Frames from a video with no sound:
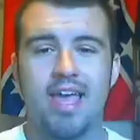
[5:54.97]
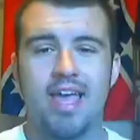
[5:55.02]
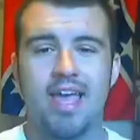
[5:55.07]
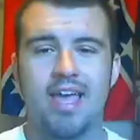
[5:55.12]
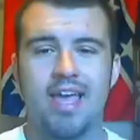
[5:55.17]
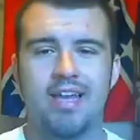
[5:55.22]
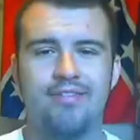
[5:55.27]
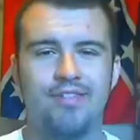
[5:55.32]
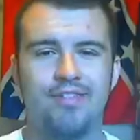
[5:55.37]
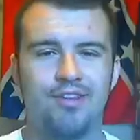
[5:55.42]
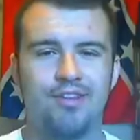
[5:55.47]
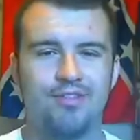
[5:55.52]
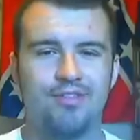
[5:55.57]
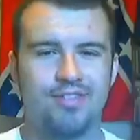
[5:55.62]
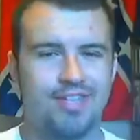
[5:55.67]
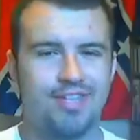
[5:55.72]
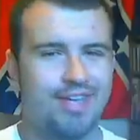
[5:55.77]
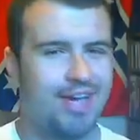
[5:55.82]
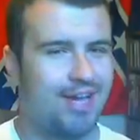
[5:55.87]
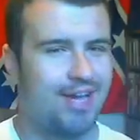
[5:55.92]
And even though
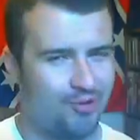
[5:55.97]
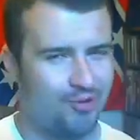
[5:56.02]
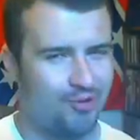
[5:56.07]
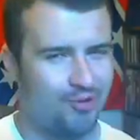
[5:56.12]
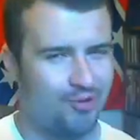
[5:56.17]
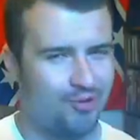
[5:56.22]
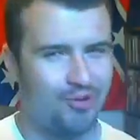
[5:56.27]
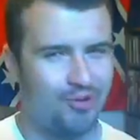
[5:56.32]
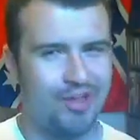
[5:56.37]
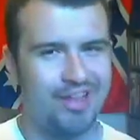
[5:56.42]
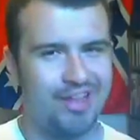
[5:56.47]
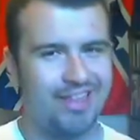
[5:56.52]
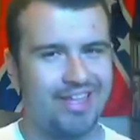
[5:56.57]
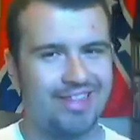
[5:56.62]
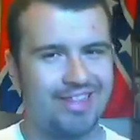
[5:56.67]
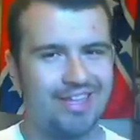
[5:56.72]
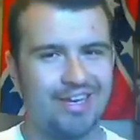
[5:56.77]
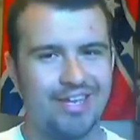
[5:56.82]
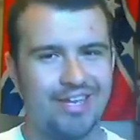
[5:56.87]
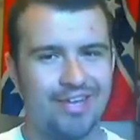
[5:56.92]
it's kind of annoying
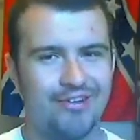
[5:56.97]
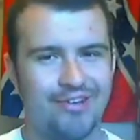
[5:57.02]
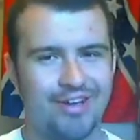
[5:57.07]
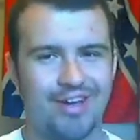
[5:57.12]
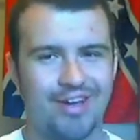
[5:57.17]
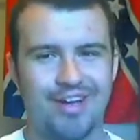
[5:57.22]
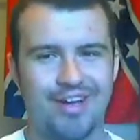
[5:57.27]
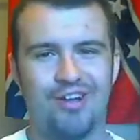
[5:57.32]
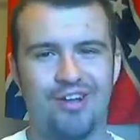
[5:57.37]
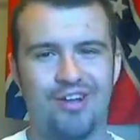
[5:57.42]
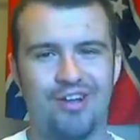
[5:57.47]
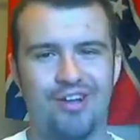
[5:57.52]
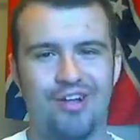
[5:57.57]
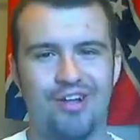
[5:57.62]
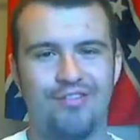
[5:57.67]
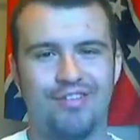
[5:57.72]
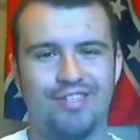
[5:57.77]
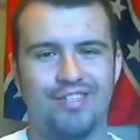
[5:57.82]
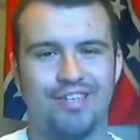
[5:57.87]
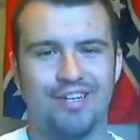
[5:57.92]
that the neocons are
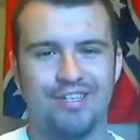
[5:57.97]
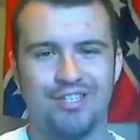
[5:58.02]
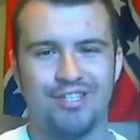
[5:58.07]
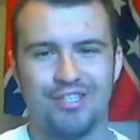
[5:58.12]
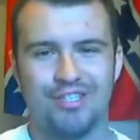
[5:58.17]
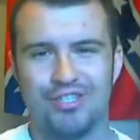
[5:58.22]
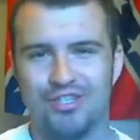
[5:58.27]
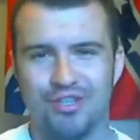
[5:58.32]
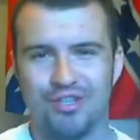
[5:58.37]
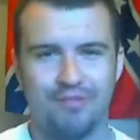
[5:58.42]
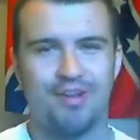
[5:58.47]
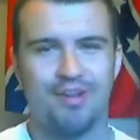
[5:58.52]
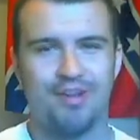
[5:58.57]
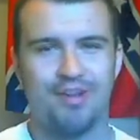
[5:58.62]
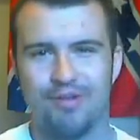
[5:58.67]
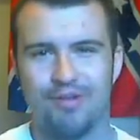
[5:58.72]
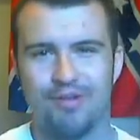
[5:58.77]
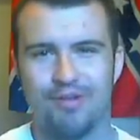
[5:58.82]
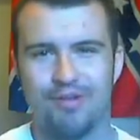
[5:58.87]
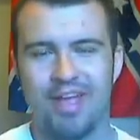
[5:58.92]
all of a sudden just jumping
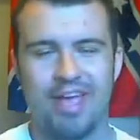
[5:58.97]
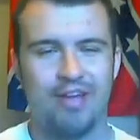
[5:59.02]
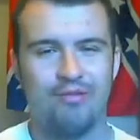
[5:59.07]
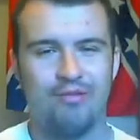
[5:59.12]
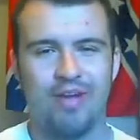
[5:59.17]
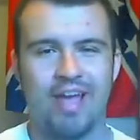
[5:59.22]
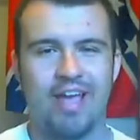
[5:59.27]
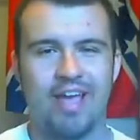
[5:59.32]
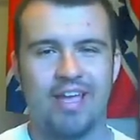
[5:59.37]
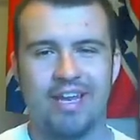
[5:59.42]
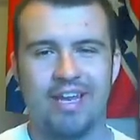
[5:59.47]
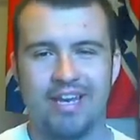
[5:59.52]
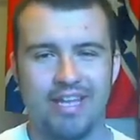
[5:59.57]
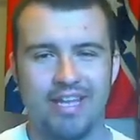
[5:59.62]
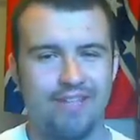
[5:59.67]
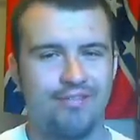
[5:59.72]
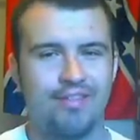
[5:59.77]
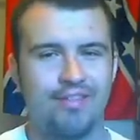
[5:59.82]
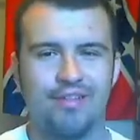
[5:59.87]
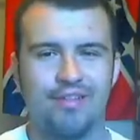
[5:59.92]
on the RANDwagon, and
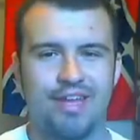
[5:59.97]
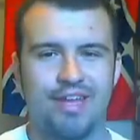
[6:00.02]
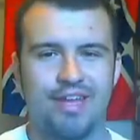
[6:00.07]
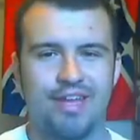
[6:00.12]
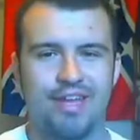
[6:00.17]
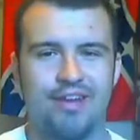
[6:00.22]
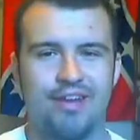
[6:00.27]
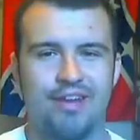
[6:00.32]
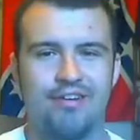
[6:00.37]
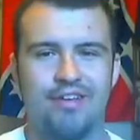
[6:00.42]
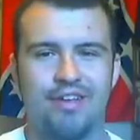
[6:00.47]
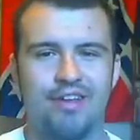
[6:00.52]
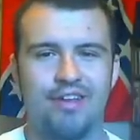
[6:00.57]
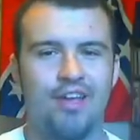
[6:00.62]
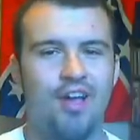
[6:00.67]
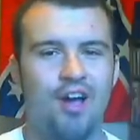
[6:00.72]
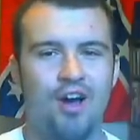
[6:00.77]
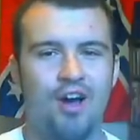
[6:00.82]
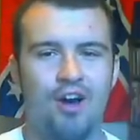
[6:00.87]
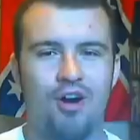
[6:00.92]
even the libertarian
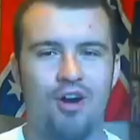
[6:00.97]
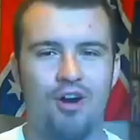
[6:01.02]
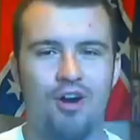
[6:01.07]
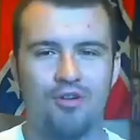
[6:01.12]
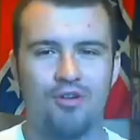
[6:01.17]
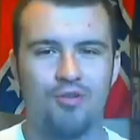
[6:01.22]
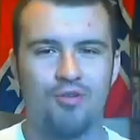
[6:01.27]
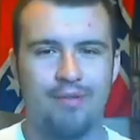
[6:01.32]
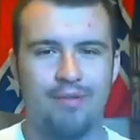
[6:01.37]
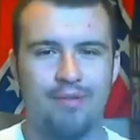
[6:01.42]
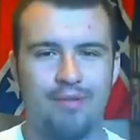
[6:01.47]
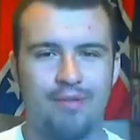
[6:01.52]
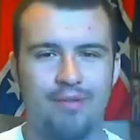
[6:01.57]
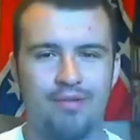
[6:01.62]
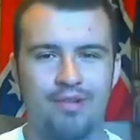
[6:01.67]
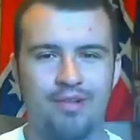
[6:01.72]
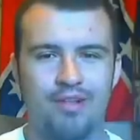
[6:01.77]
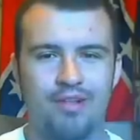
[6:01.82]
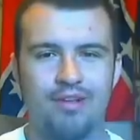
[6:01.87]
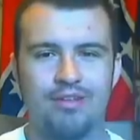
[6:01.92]
hardcore
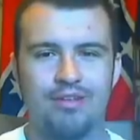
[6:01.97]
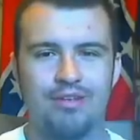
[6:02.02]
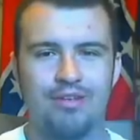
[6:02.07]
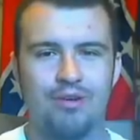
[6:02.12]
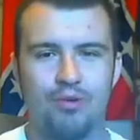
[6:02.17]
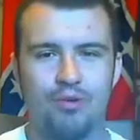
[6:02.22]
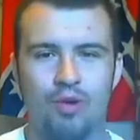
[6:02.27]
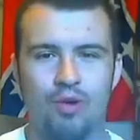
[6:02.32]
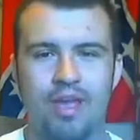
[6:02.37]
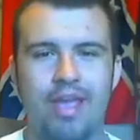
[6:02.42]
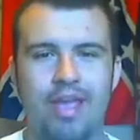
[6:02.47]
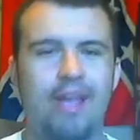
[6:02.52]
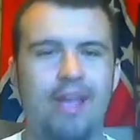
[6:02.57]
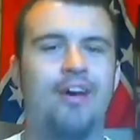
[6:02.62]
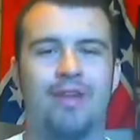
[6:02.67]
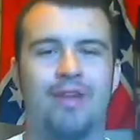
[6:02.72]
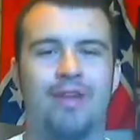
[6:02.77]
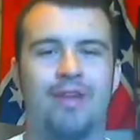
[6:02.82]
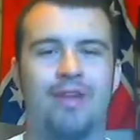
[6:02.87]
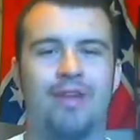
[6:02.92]
capitals, who are hating
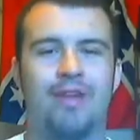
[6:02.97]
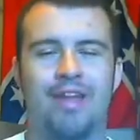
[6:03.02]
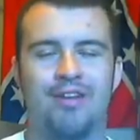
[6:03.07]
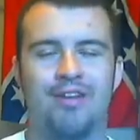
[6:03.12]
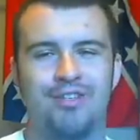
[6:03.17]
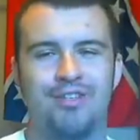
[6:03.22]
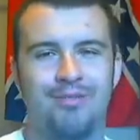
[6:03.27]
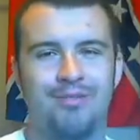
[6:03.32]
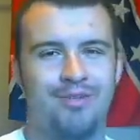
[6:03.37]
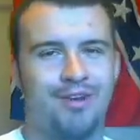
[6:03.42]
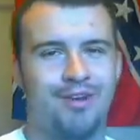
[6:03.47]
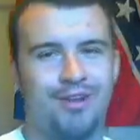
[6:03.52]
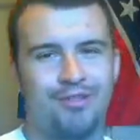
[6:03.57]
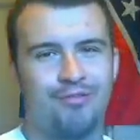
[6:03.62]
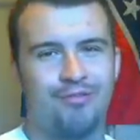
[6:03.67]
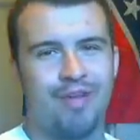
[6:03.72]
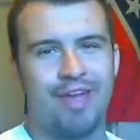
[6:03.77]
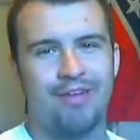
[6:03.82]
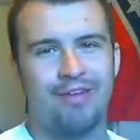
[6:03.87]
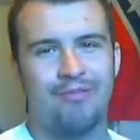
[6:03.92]
on him right now, jumping on the
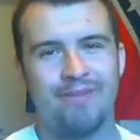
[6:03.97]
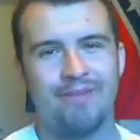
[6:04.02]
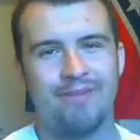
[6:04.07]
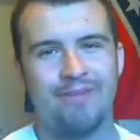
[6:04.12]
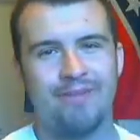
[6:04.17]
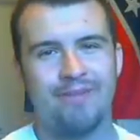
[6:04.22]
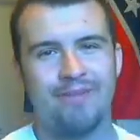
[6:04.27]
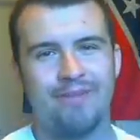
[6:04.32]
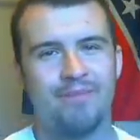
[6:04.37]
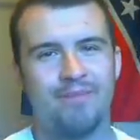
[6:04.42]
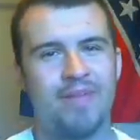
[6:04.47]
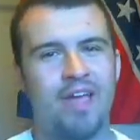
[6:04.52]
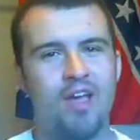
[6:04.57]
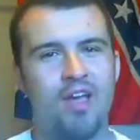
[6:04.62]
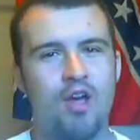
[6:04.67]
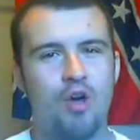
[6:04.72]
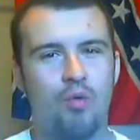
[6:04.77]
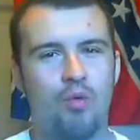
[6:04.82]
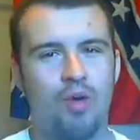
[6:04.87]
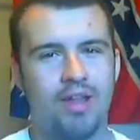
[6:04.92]
RANDwagon,
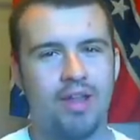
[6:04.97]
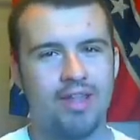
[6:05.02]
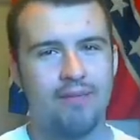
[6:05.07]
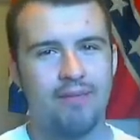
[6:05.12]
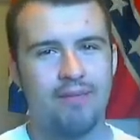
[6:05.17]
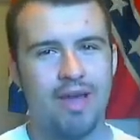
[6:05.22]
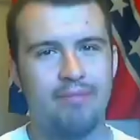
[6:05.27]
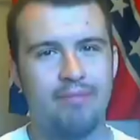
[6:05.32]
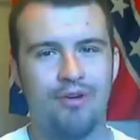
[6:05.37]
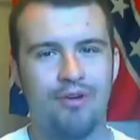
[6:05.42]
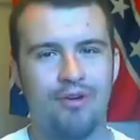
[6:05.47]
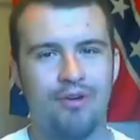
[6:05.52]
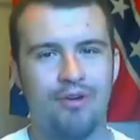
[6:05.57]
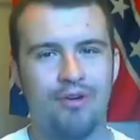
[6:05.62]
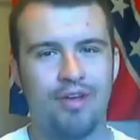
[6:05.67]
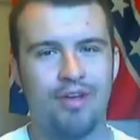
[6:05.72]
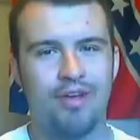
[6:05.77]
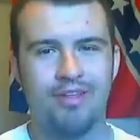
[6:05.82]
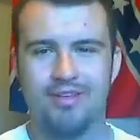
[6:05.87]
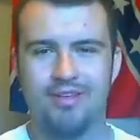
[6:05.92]
while that might be
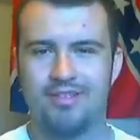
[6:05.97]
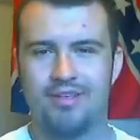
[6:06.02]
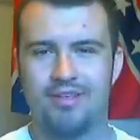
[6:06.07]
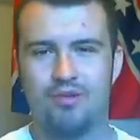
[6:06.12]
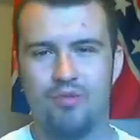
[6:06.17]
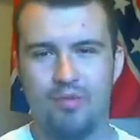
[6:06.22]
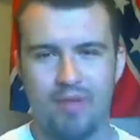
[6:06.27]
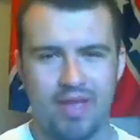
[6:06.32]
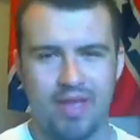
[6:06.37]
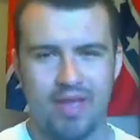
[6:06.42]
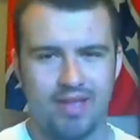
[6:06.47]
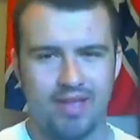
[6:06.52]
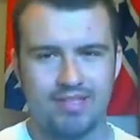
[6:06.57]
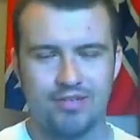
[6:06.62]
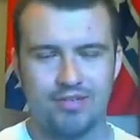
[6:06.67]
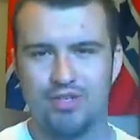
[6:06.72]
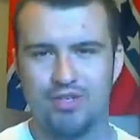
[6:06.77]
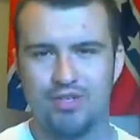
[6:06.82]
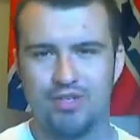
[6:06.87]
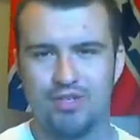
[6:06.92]
annoying because we might
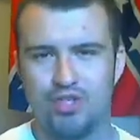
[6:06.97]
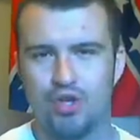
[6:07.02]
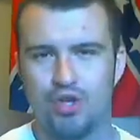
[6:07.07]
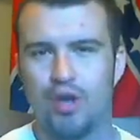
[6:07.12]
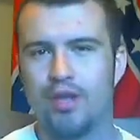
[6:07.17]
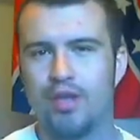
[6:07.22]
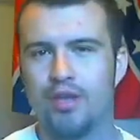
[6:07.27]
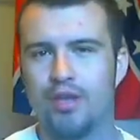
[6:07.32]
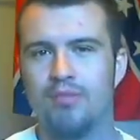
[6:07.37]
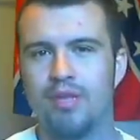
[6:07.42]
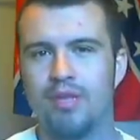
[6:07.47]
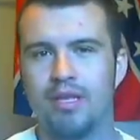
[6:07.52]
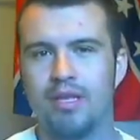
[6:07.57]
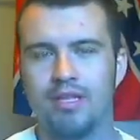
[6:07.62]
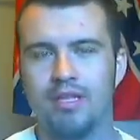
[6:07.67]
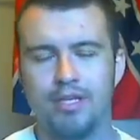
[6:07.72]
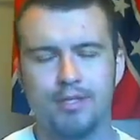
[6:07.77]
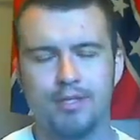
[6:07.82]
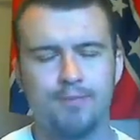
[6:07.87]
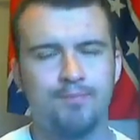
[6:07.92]
consider them as Johnny come
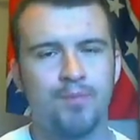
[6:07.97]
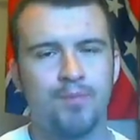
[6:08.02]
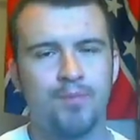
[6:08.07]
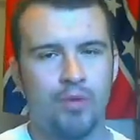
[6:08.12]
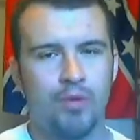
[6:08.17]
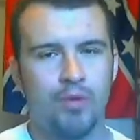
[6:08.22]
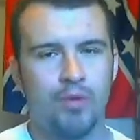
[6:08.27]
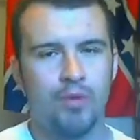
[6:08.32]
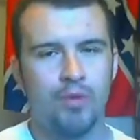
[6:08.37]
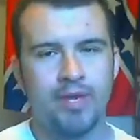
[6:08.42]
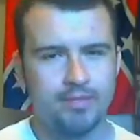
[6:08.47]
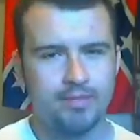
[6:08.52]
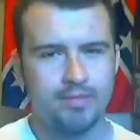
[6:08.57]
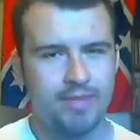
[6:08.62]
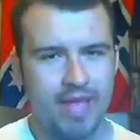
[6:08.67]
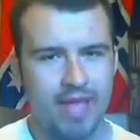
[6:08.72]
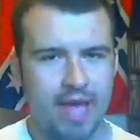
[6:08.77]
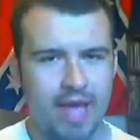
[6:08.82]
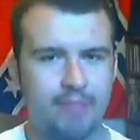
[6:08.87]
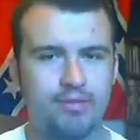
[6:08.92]
latelys, we need to
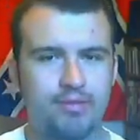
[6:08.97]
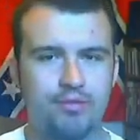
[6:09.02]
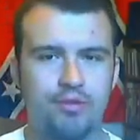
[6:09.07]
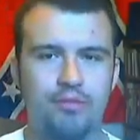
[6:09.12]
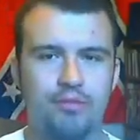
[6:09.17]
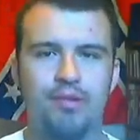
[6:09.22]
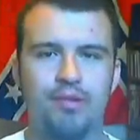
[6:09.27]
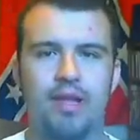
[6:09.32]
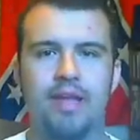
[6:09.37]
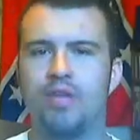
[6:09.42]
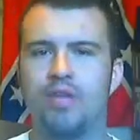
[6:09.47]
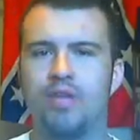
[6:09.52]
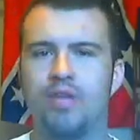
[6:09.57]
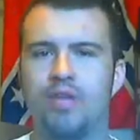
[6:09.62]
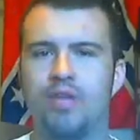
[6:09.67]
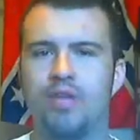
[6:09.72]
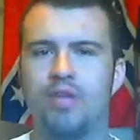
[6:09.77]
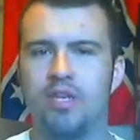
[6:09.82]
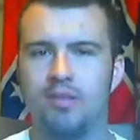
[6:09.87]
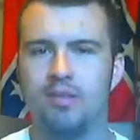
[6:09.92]
be absolutely polite to
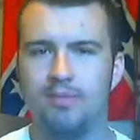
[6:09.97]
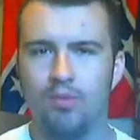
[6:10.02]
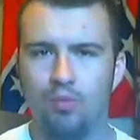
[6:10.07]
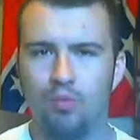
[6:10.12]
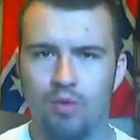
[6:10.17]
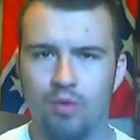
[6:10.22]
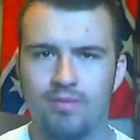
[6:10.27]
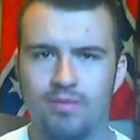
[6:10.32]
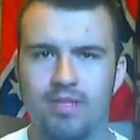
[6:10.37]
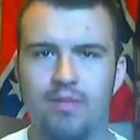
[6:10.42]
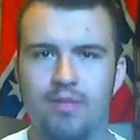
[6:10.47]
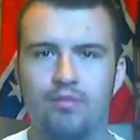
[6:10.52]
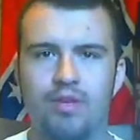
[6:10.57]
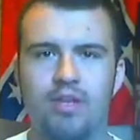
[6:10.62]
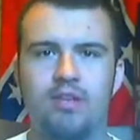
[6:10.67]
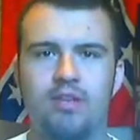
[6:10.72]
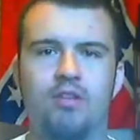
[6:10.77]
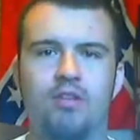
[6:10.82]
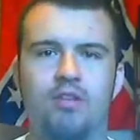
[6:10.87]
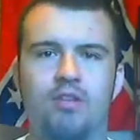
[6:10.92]
them. We need to be warm to them. We
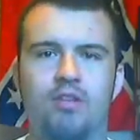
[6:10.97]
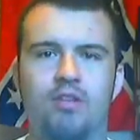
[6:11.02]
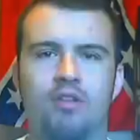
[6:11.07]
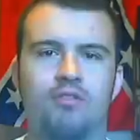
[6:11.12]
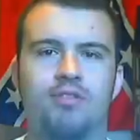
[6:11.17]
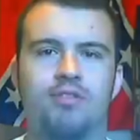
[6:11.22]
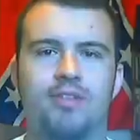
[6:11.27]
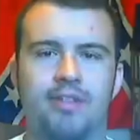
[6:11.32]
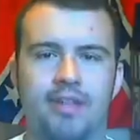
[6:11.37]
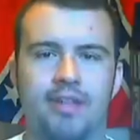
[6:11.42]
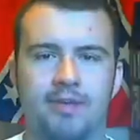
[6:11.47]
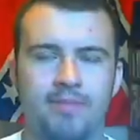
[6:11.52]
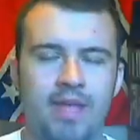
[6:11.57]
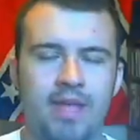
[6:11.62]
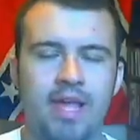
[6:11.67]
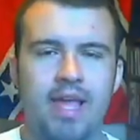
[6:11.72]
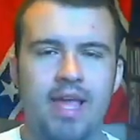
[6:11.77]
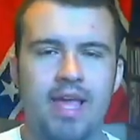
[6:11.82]
need to be brothers to them.